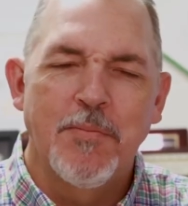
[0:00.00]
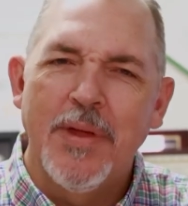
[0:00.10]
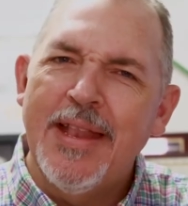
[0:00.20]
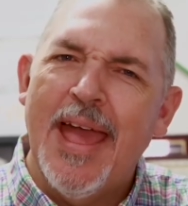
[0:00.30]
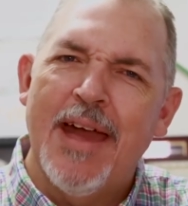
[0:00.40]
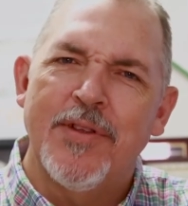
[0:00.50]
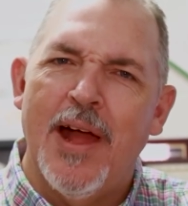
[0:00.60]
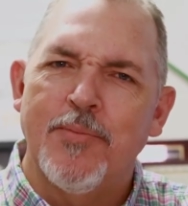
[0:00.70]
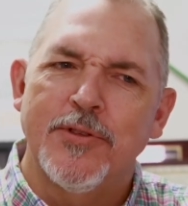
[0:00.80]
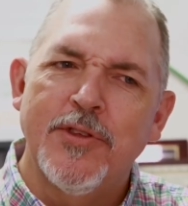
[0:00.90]
To me, to have an
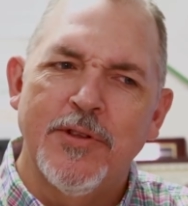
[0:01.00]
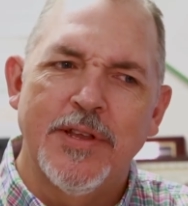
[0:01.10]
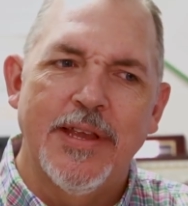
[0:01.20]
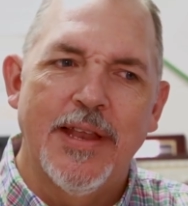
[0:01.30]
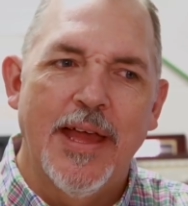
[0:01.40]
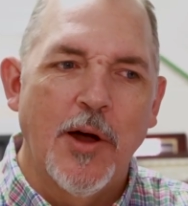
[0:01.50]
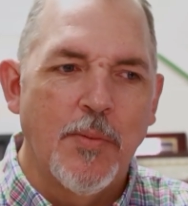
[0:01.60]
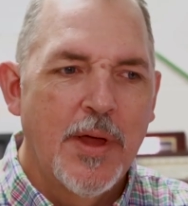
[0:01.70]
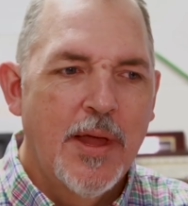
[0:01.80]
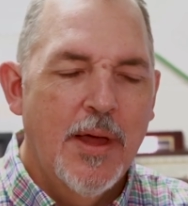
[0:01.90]
opportunity to help